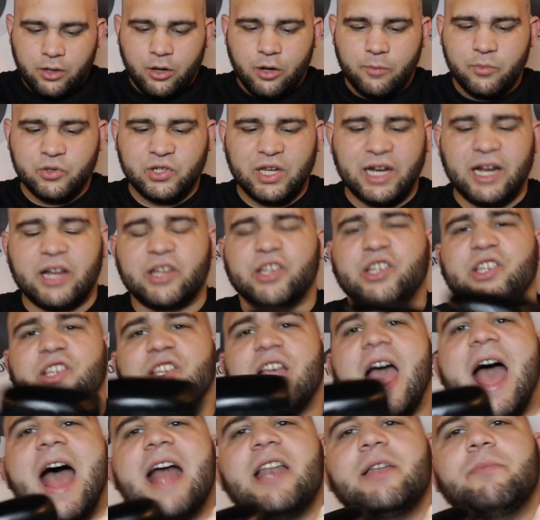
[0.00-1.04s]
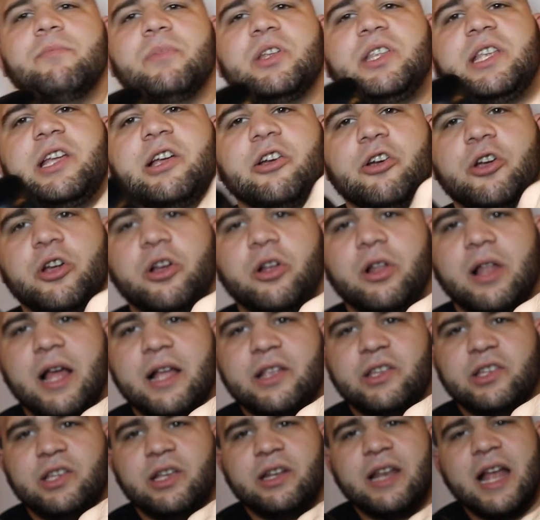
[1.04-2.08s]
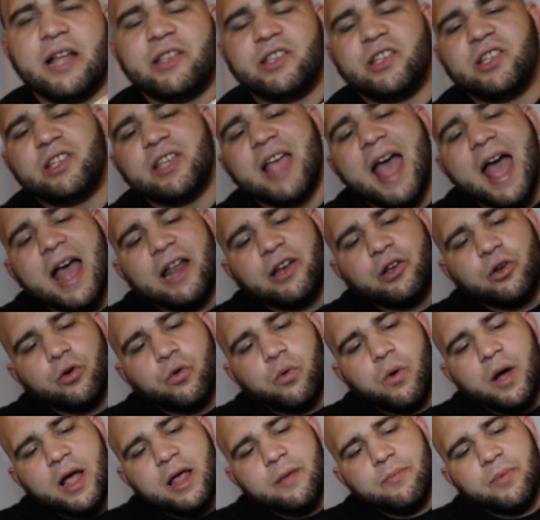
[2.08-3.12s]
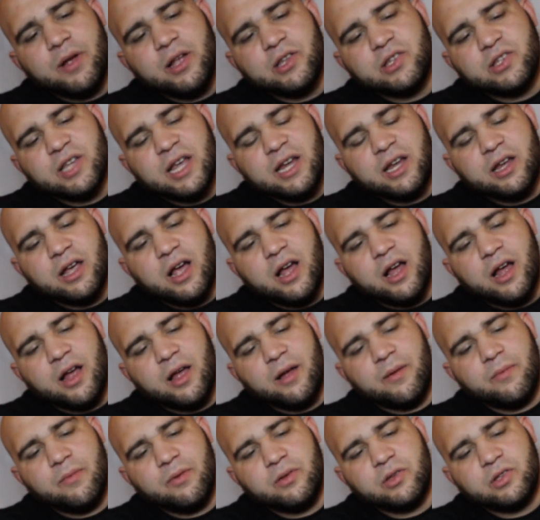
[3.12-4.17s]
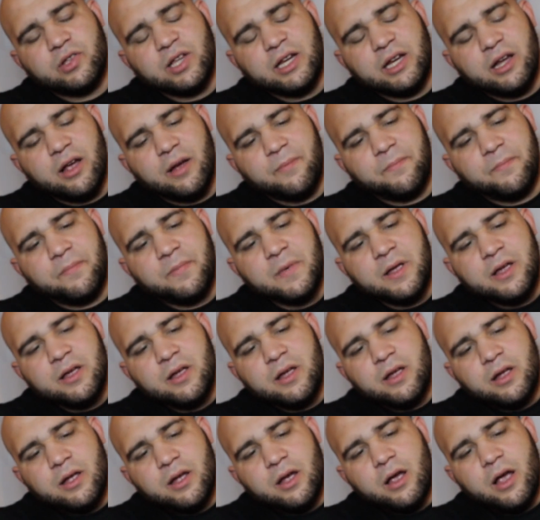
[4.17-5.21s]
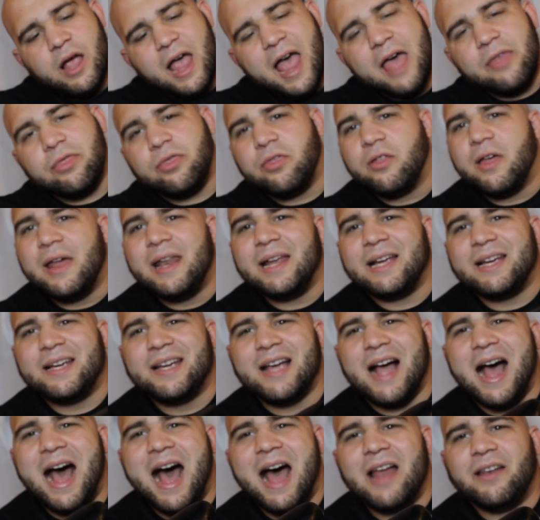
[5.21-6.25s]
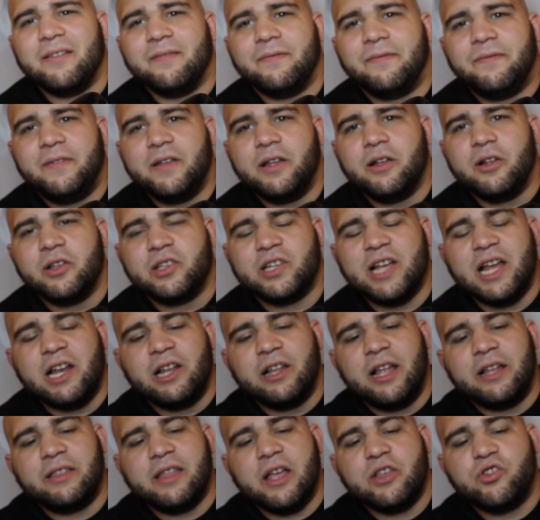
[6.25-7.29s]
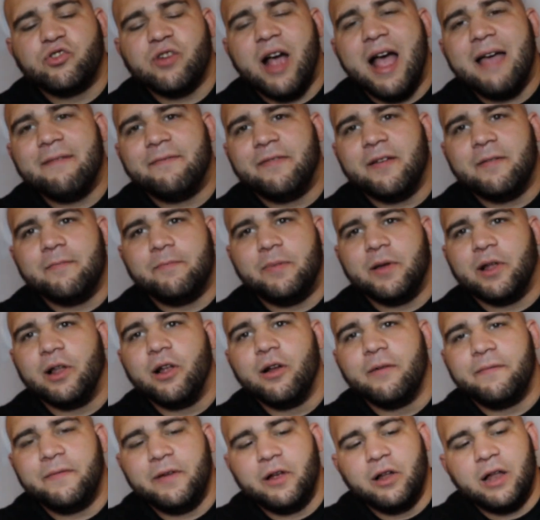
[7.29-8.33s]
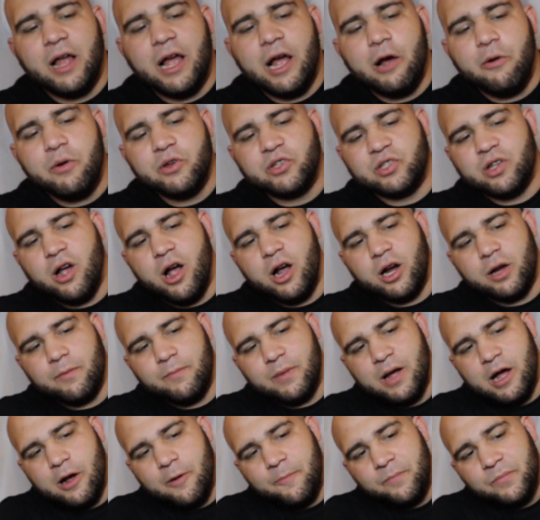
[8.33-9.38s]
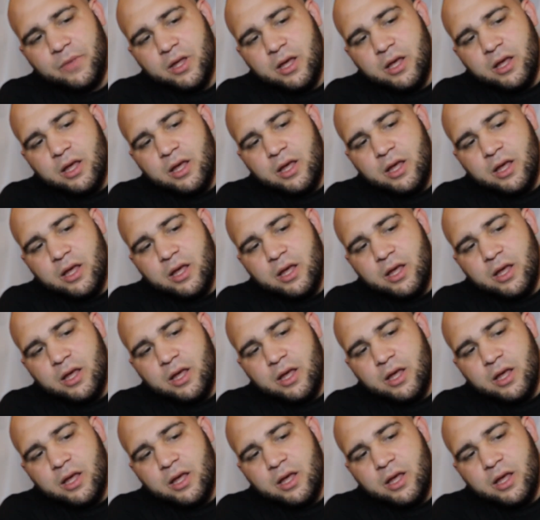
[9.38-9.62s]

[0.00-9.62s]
almost like a satin material. I'd say not satin quite, but it's like uh, it's like a athletic cotton feel. It's kind of like that dry fit pillow feel I always talk about